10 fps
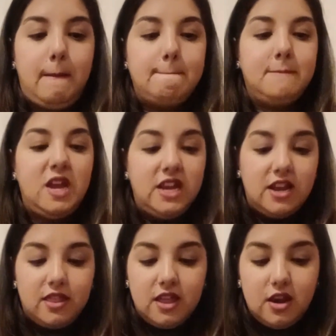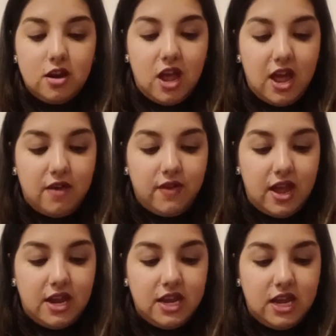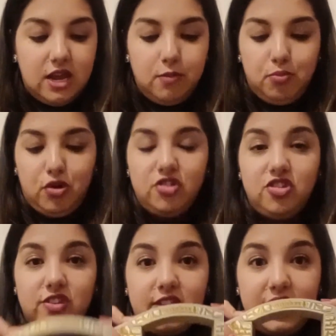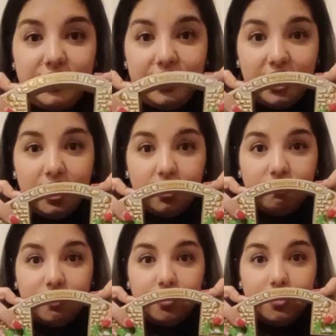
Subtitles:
He doesn't have any bridges like this.